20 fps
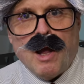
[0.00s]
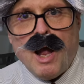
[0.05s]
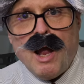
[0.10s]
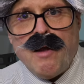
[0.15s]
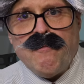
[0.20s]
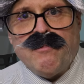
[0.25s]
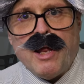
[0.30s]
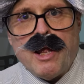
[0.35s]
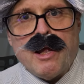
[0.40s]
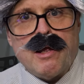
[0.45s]

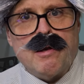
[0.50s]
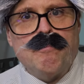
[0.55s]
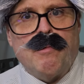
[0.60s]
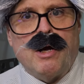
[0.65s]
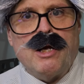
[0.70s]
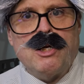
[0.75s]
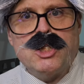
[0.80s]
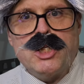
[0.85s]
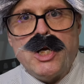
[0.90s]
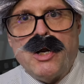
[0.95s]
I've taken
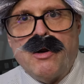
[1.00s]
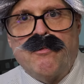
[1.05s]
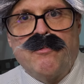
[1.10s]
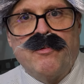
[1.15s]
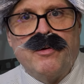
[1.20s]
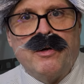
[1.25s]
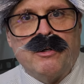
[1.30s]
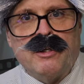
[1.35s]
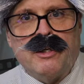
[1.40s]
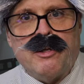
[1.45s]
my share
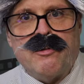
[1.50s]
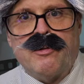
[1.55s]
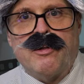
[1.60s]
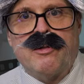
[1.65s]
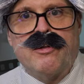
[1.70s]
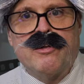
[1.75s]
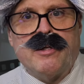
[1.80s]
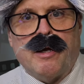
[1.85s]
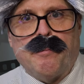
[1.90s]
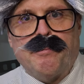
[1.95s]
of
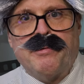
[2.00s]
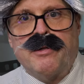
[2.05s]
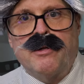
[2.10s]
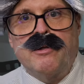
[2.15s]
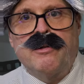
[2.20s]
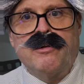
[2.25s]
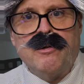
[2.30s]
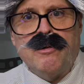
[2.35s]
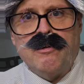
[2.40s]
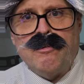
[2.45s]
illicit
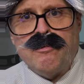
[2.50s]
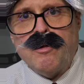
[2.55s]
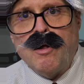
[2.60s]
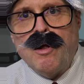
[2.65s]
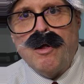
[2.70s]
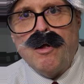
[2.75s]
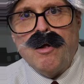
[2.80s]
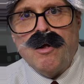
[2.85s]
substances.